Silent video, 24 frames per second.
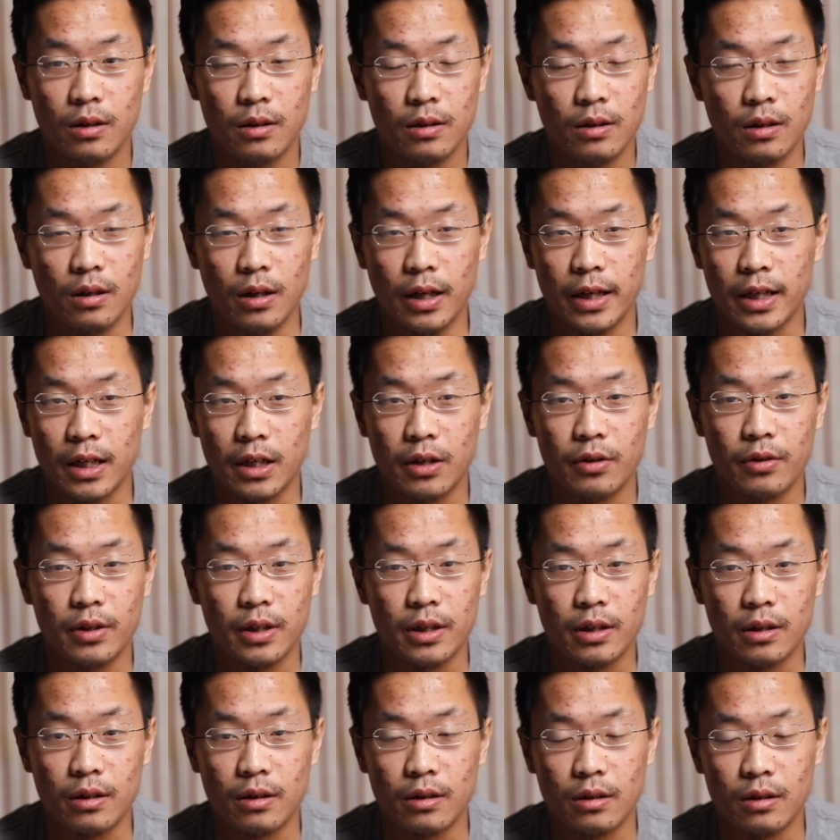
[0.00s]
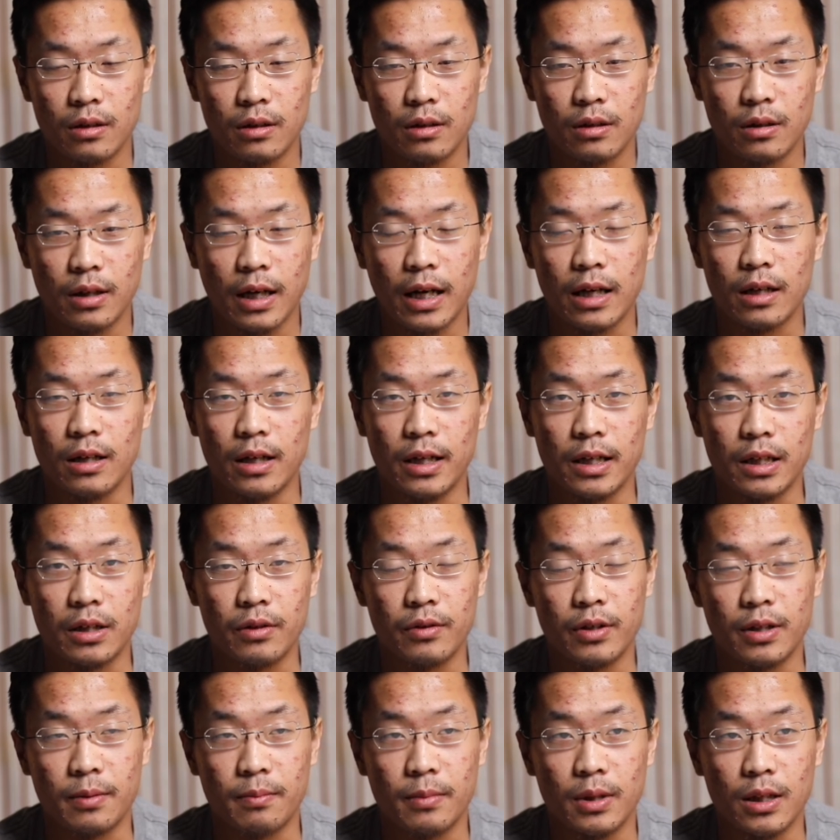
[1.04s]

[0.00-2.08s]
lingering, not lingering,